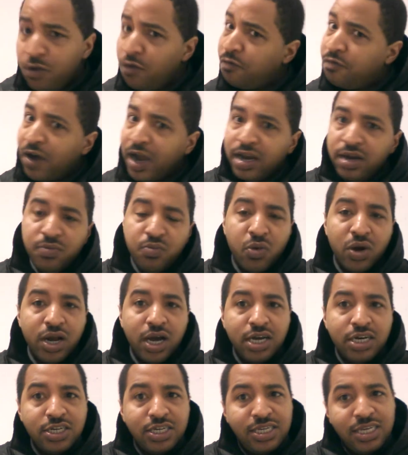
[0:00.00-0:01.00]
you fighting
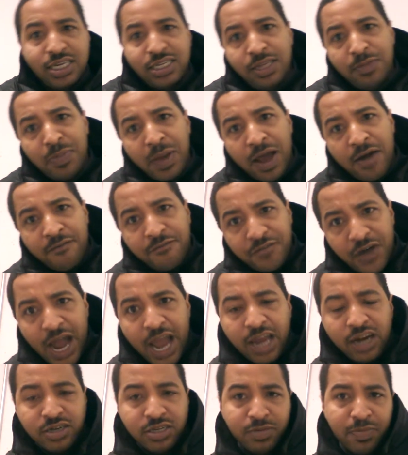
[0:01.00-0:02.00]
160 pound
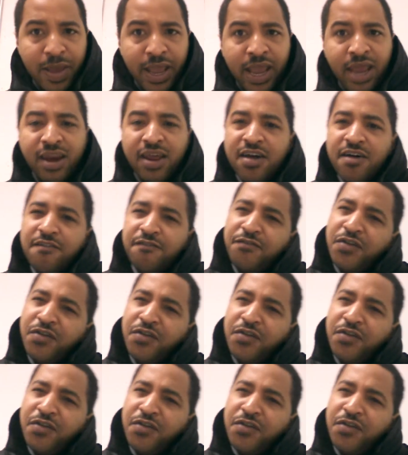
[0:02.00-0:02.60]
fighters, man.